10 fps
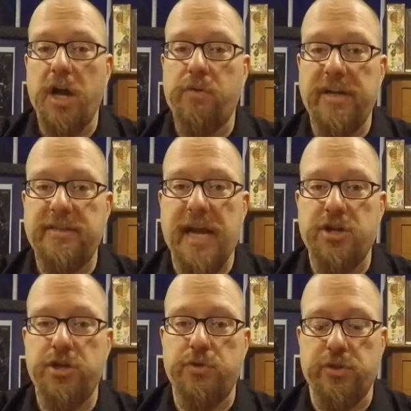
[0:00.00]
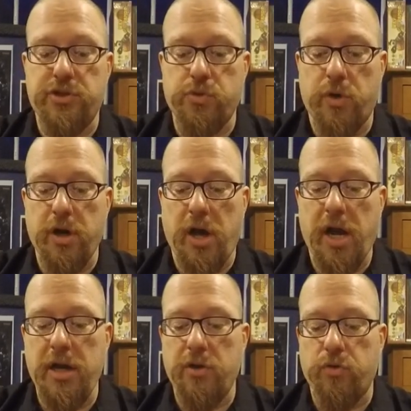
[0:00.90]
great sections with
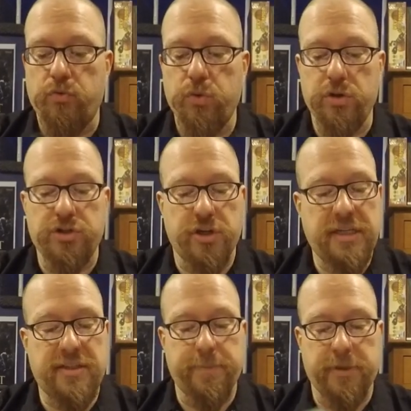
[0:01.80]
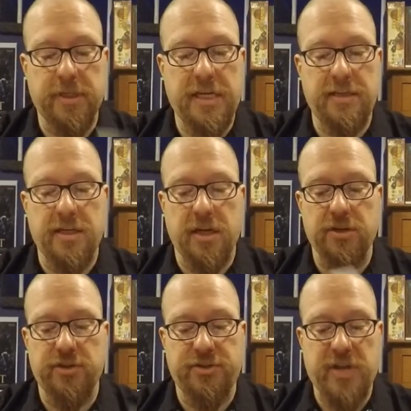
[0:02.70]
storyline the rules are simple and easy to
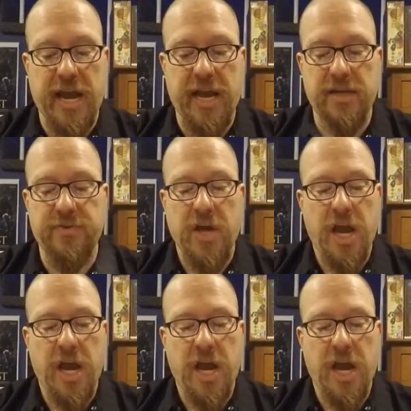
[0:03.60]
understand